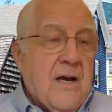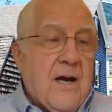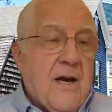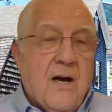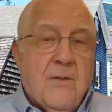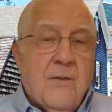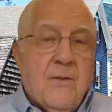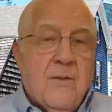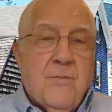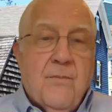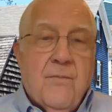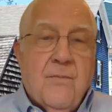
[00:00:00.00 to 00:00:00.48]

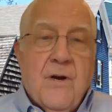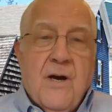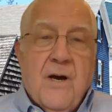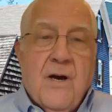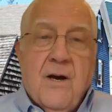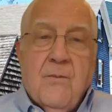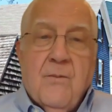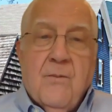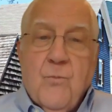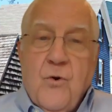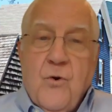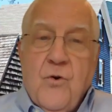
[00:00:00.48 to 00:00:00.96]
um,
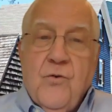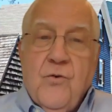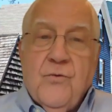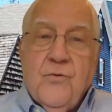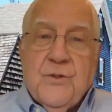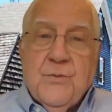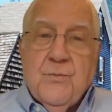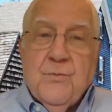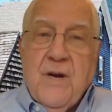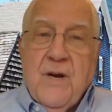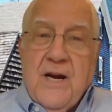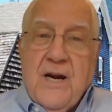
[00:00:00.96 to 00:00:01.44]
a
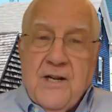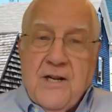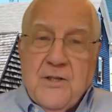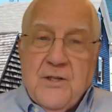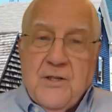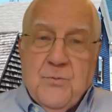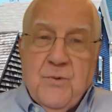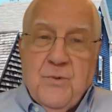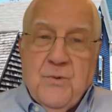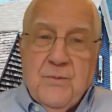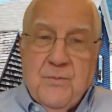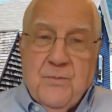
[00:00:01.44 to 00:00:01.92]
moves
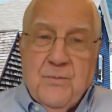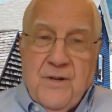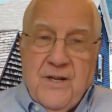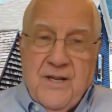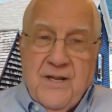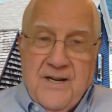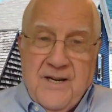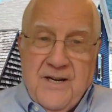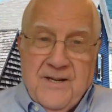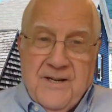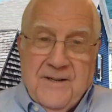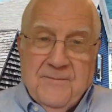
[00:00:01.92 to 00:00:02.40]
management
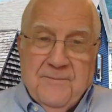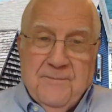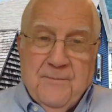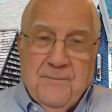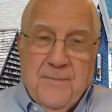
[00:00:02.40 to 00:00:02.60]
plan.